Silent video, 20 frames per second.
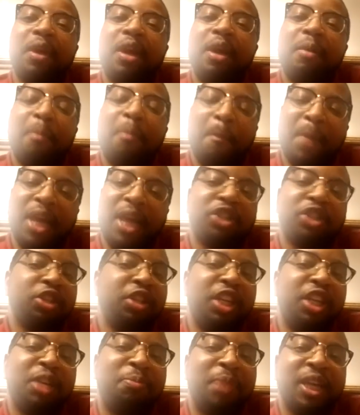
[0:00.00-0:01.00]
Major
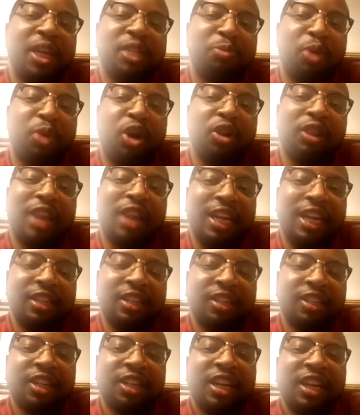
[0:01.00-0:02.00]
League Baseball light.
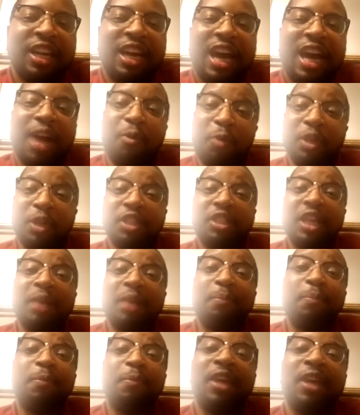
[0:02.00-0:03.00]
I wish they
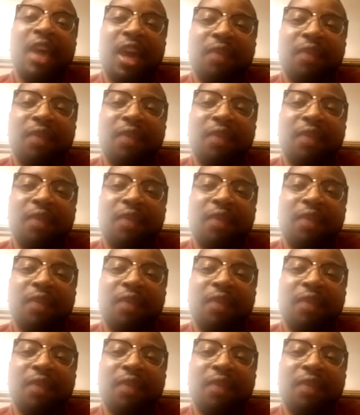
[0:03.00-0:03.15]
gave